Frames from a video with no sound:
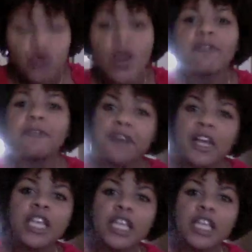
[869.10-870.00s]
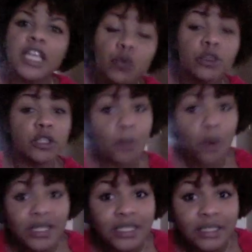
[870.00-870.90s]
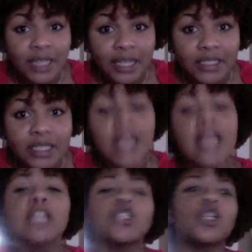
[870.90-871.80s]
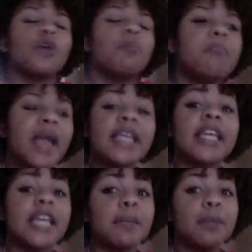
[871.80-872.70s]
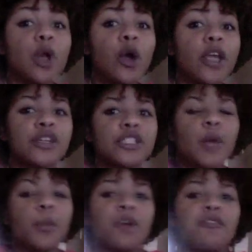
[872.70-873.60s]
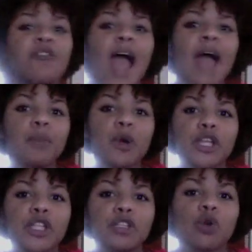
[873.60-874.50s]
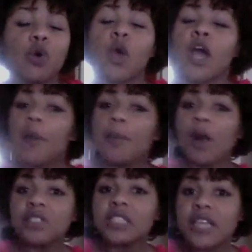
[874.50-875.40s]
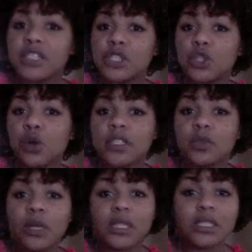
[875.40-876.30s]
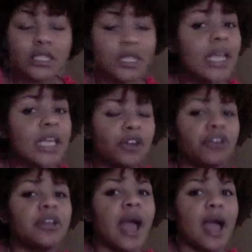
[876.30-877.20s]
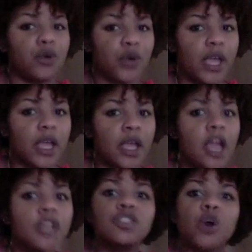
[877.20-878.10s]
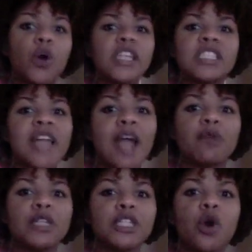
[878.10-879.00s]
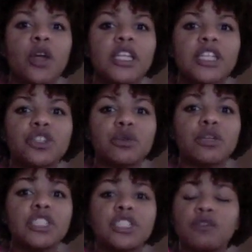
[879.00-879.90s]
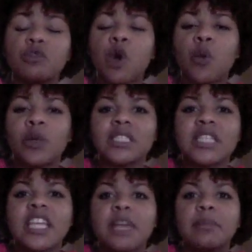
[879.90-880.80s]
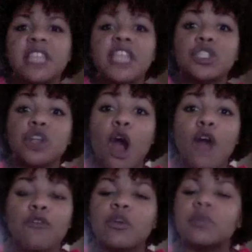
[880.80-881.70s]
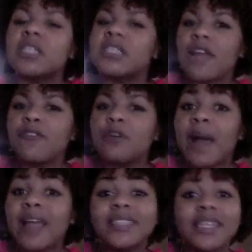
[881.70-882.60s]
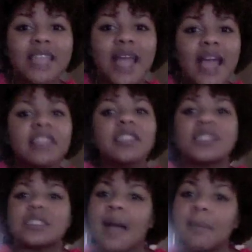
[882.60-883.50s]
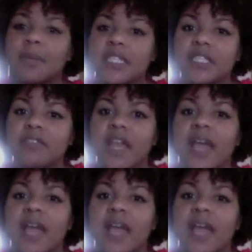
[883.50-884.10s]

have a fucking issue with the president making employers provide birth control. A person has a choice whether to take it or not, okay? So it's not really going against your religion if you don't want to take it, but they should offer it because everybody that's Catholic does not believe that,